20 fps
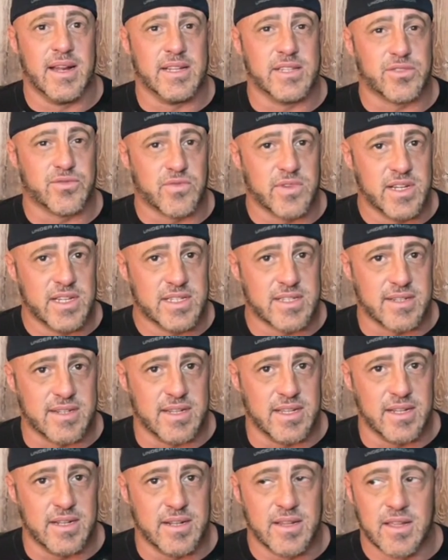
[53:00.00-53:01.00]
his
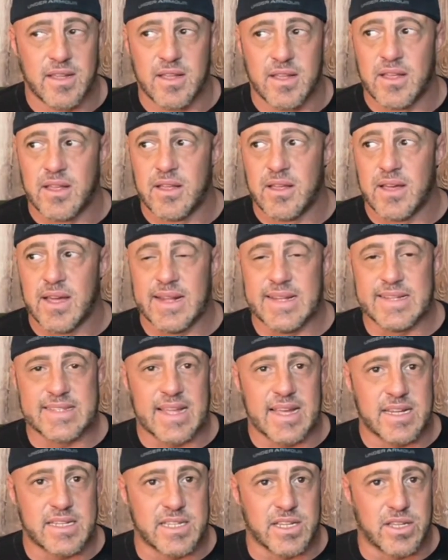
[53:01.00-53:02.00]
reasoning and his
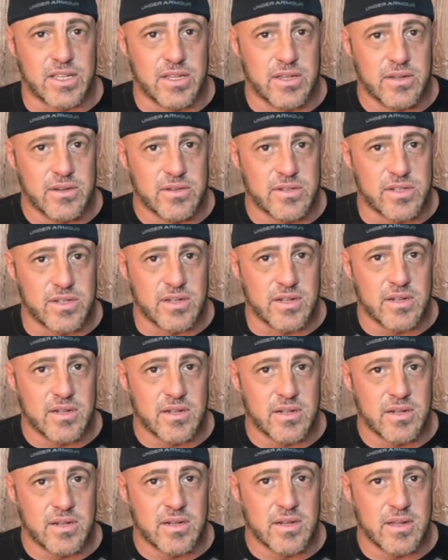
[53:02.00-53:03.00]
execution.
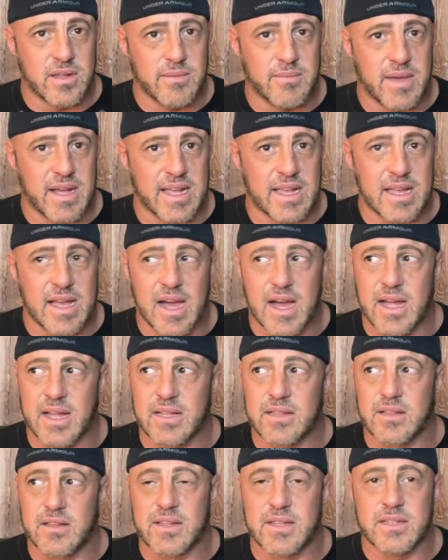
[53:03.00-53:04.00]
And my
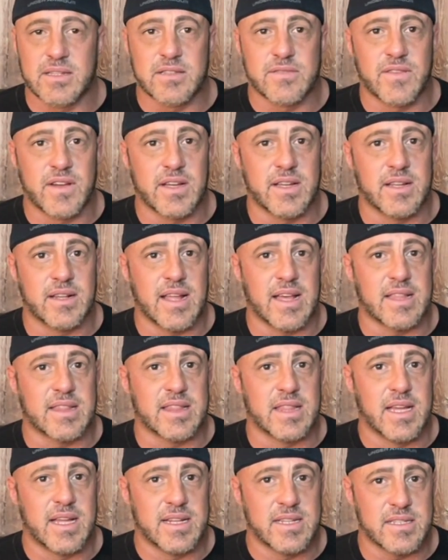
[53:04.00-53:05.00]
God, look at his fucking
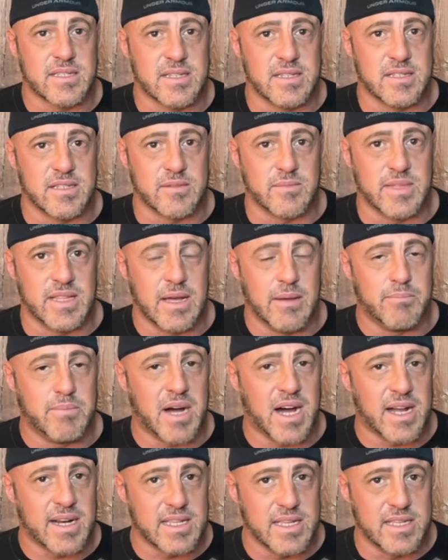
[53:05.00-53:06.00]
athleticism and that
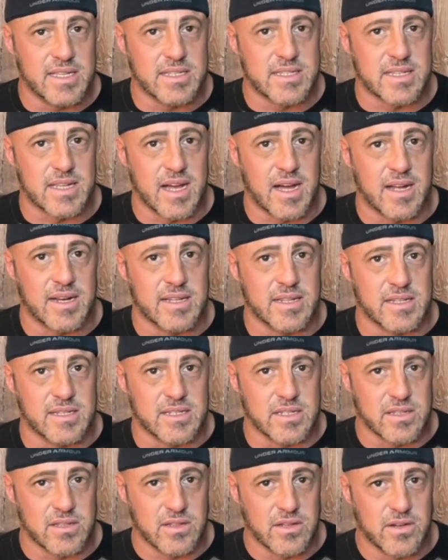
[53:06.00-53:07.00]
body he's got and
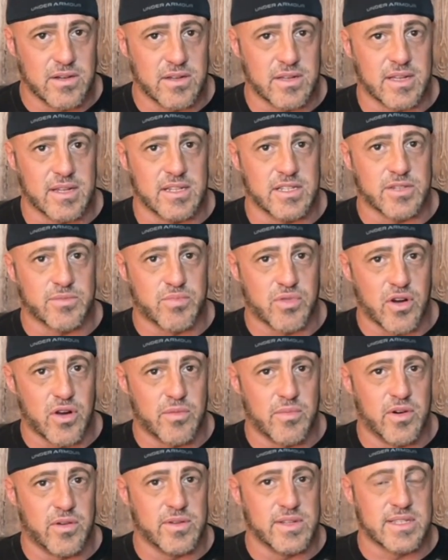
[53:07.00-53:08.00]
his look and his
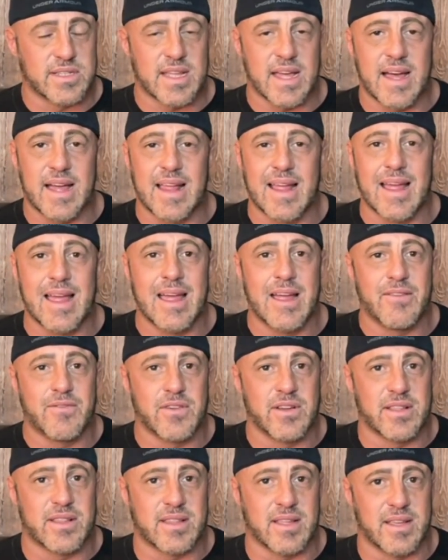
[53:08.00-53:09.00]
promo. He's got
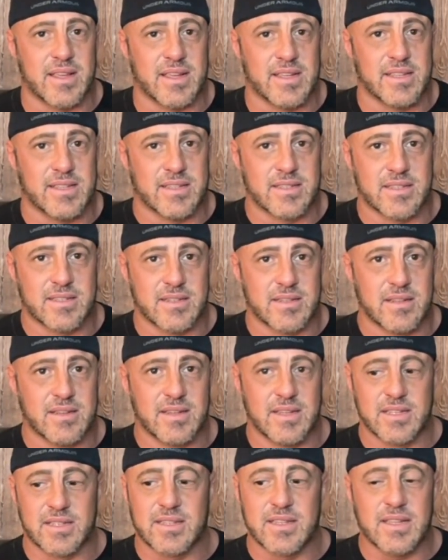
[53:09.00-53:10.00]
everything. He's,
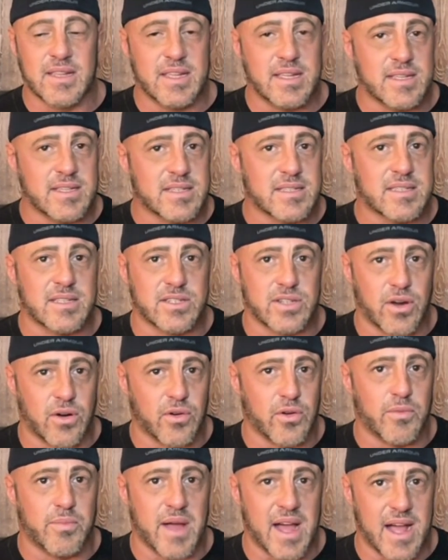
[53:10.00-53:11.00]
he's he is the
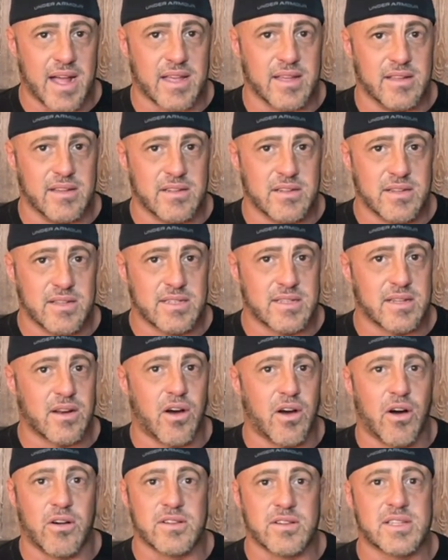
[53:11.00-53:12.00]
total package. He's an
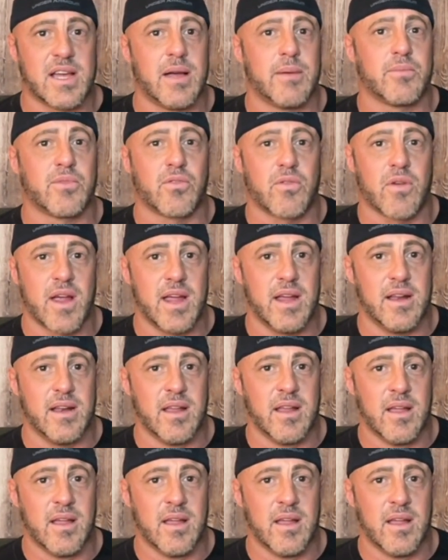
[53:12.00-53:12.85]
all-time great.